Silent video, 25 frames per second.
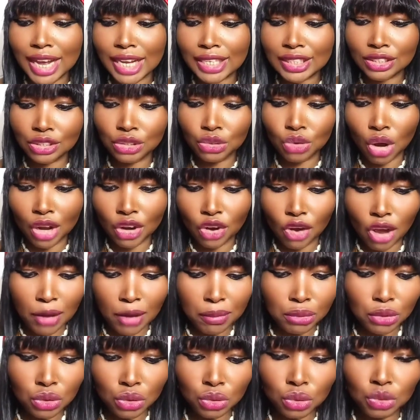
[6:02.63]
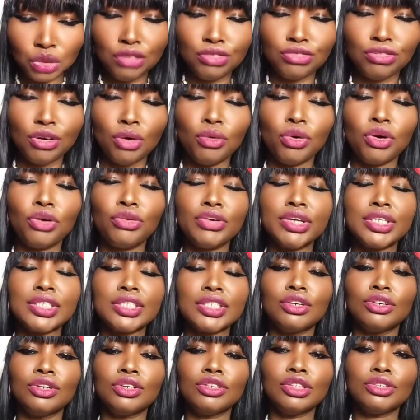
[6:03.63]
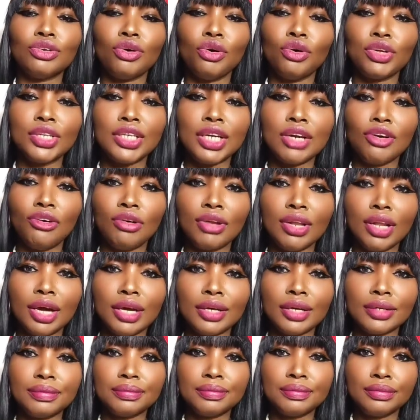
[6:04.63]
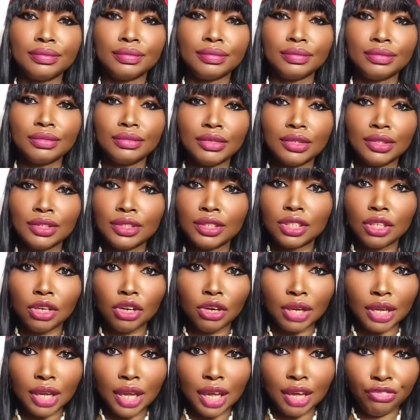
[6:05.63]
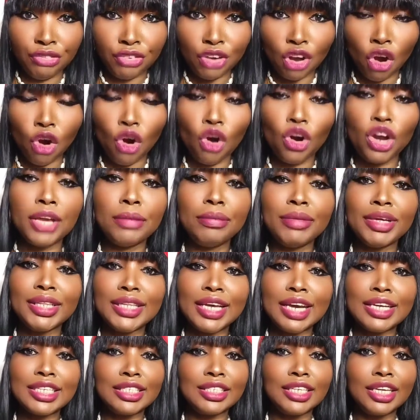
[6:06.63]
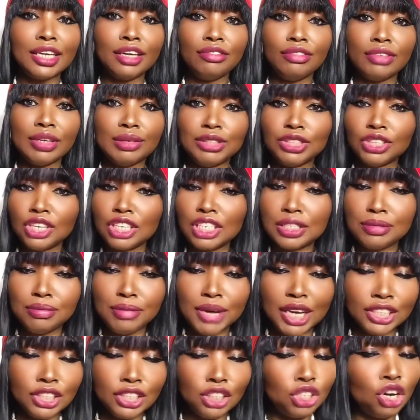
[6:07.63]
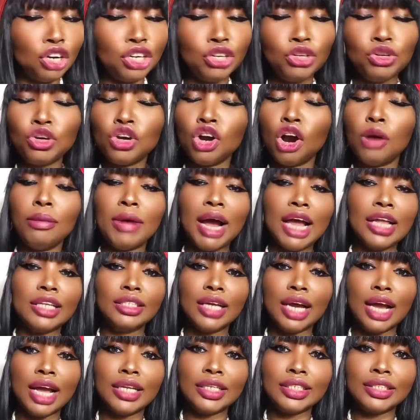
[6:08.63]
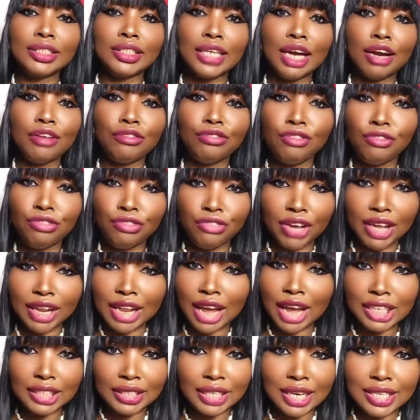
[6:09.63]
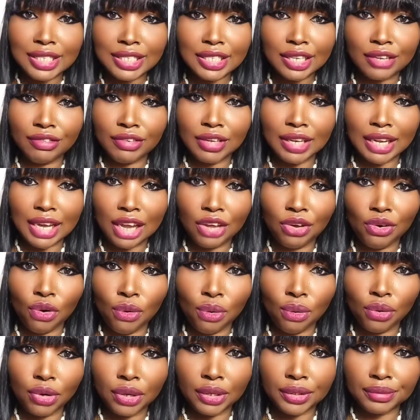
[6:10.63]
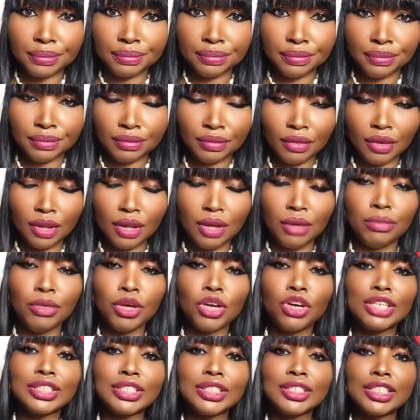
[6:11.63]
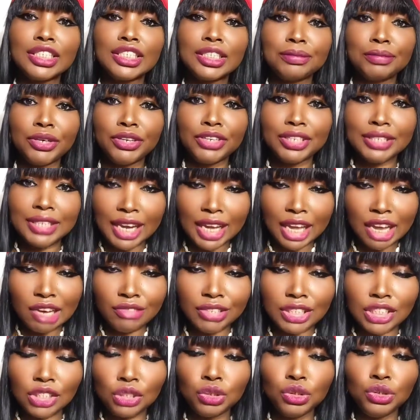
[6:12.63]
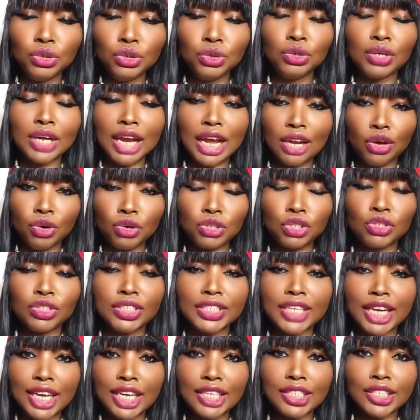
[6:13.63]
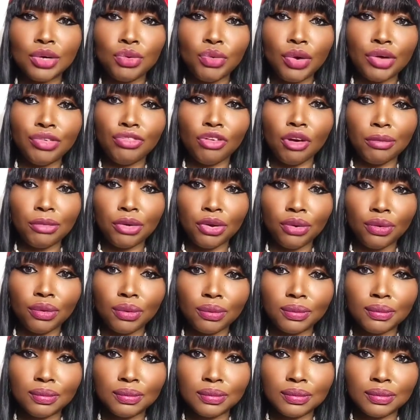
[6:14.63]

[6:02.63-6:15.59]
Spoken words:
that you are not able to do it for one reason or the other. So if you're owing me Thanksgiving, just make sure you come and fulfill that Thanksgiving that you're owing. Because the spirit that gave it to you can also take it away from you.